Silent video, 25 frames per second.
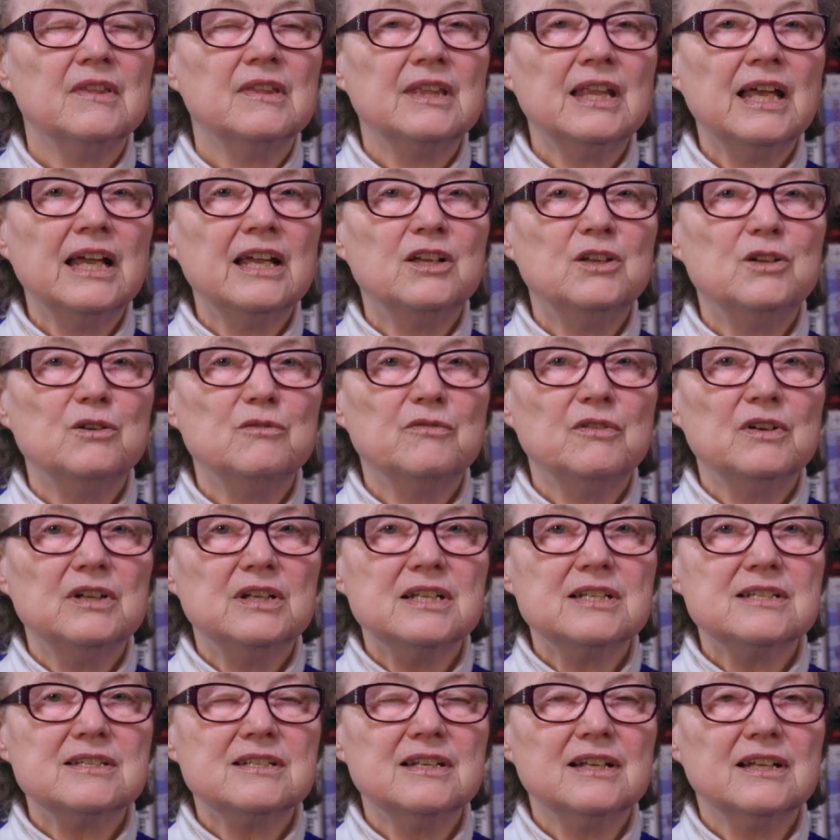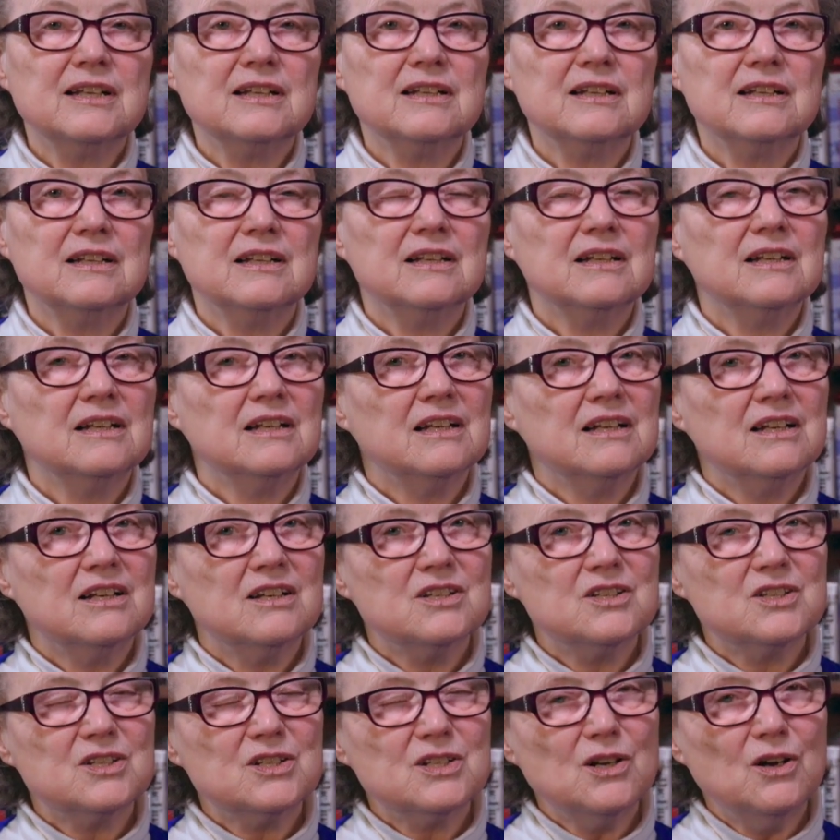Thank you for listening.
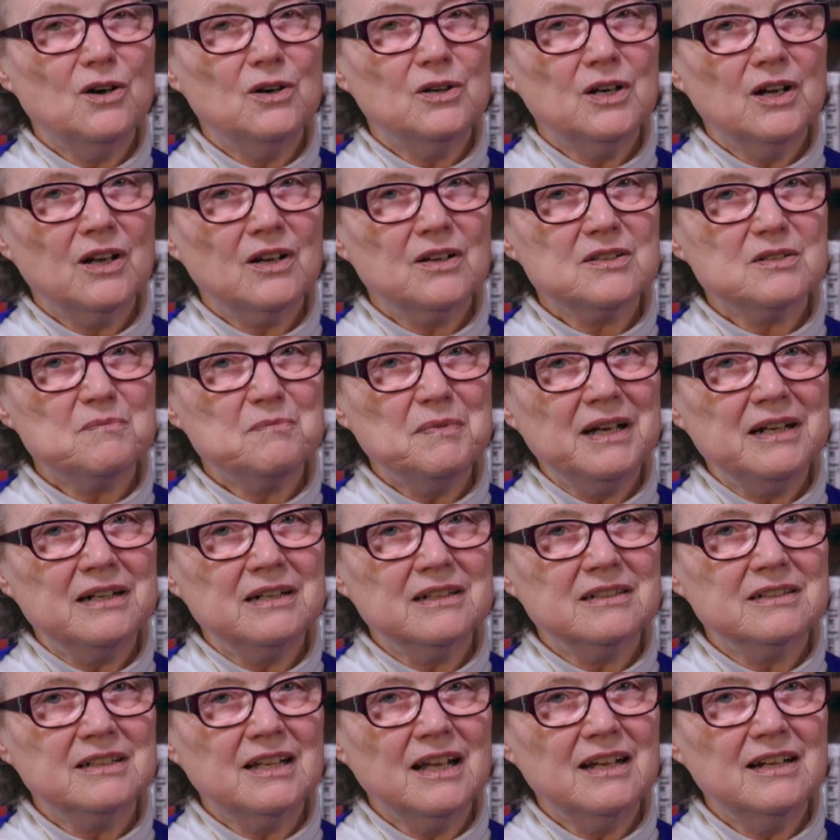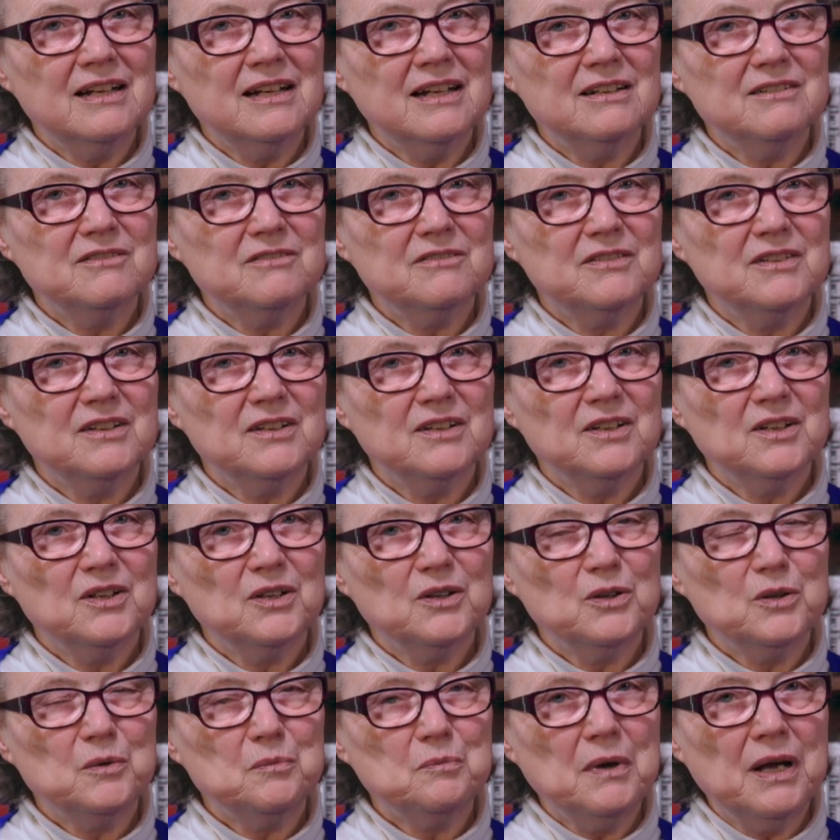Sláinte agus beannacht dé libh.
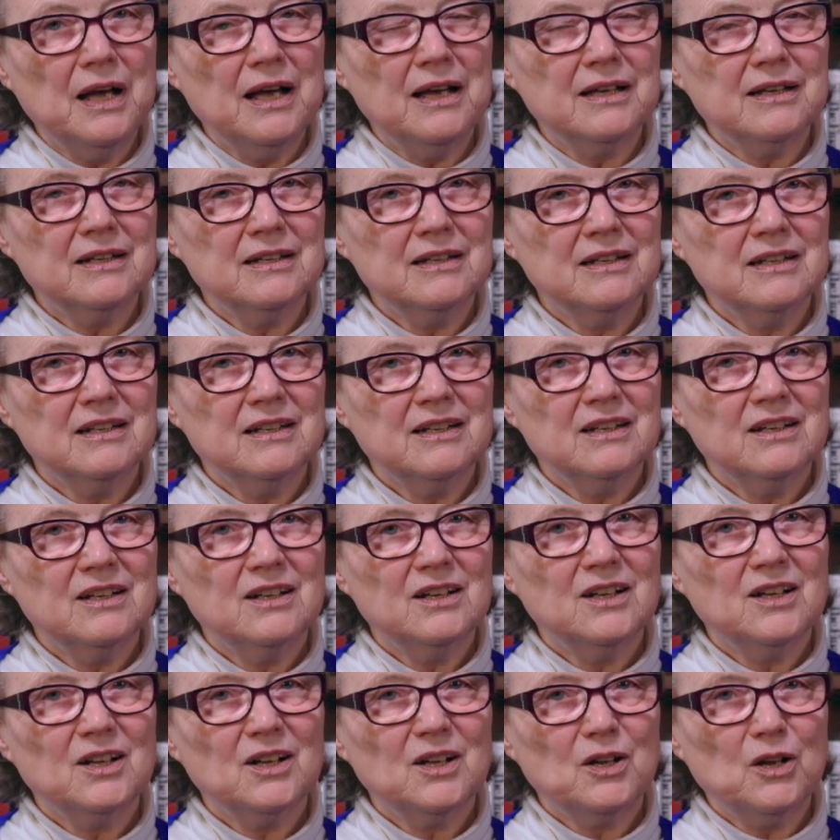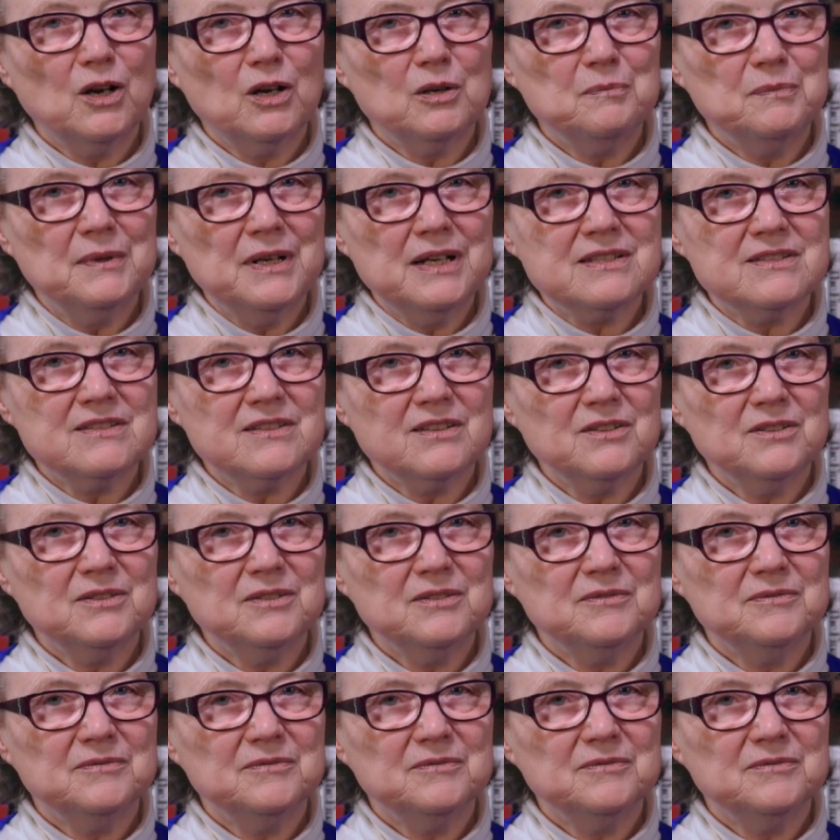Goodbye. God bless you.